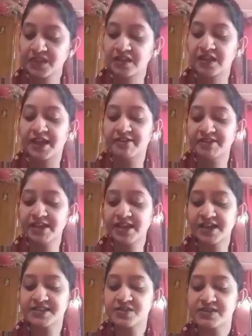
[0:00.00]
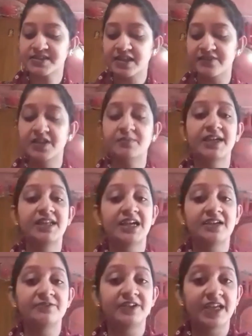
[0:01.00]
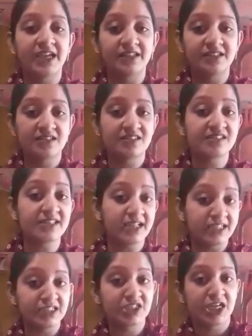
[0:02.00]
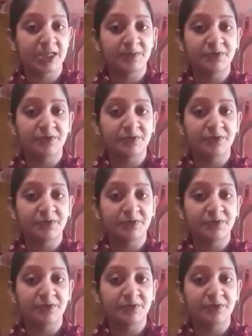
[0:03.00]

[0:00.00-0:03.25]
I realize you are saving my life again. This is the second time.